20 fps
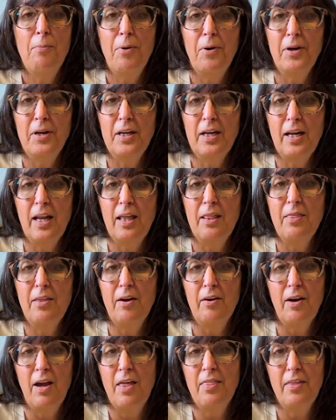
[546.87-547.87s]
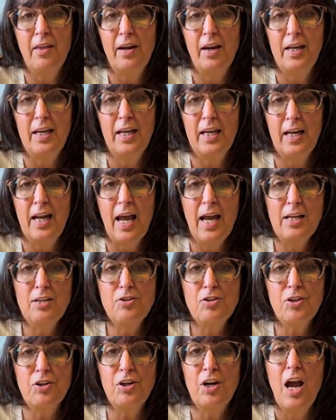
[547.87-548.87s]
put it in there, and then I hit
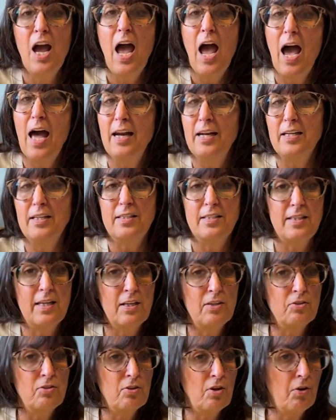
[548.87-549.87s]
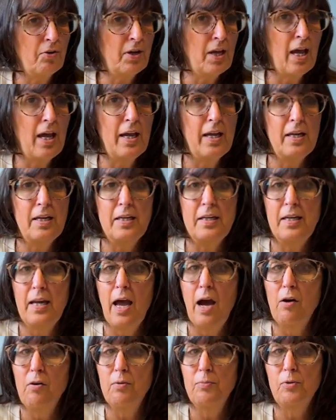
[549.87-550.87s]
enter, and it says, okay,
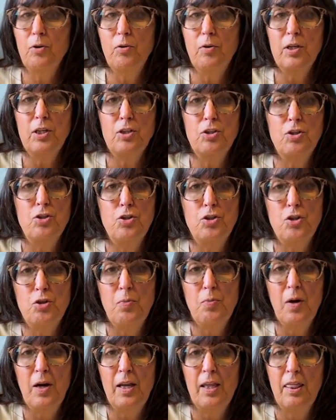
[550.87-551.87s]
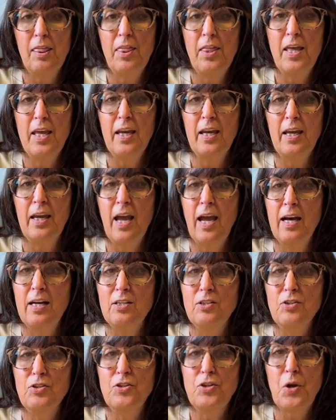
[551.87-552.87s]
now I'm going to do my thing.
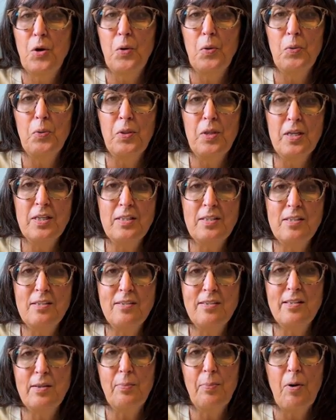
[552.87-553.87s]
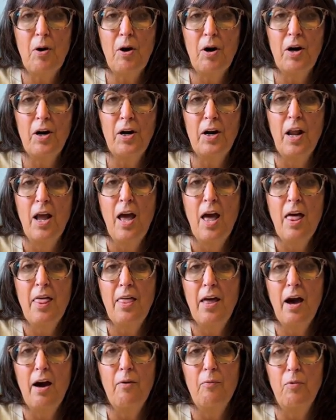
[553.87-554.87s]
And so this is the part
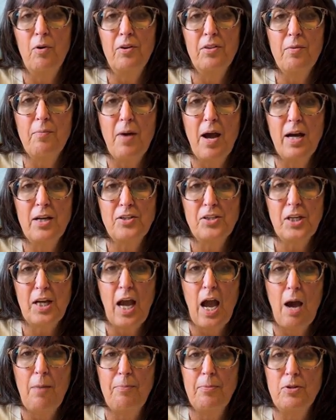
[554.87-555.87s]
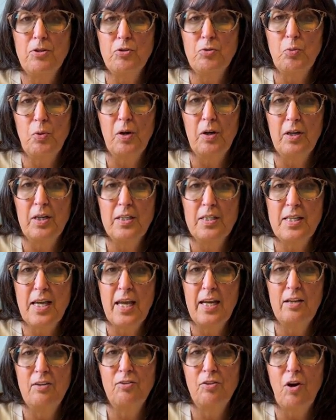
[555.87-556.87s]
where the magic happens, where it
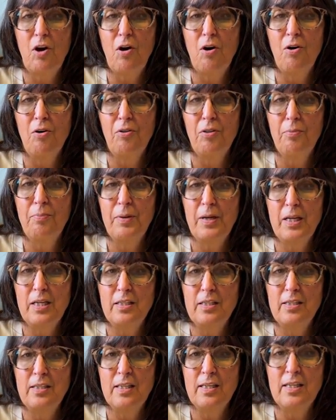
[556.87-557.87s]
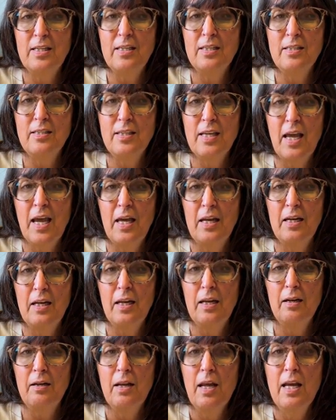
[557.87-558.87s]
takes all the pieces and
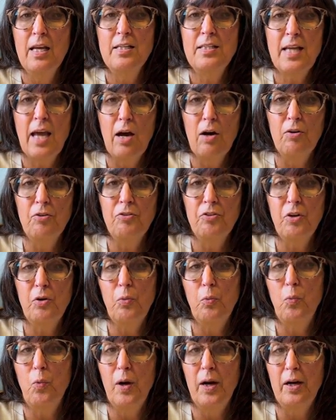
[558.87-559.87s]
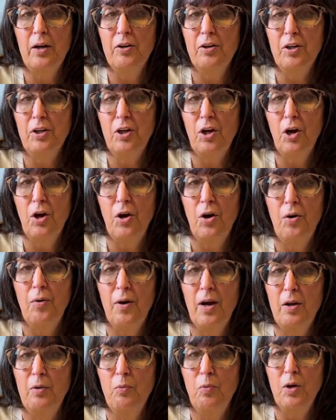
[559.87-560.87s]
it tells it where to
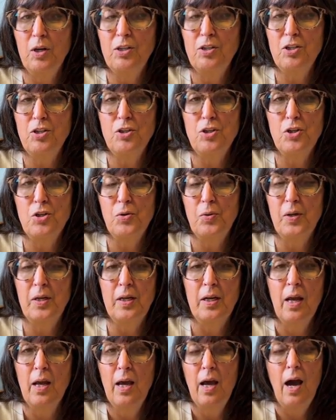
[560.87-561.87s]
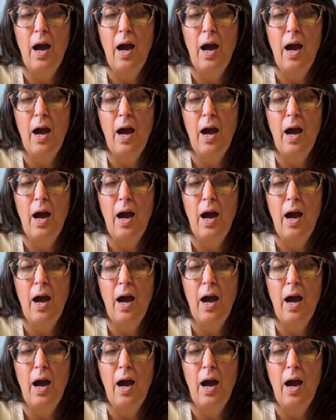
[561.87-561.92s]
go and what to do. And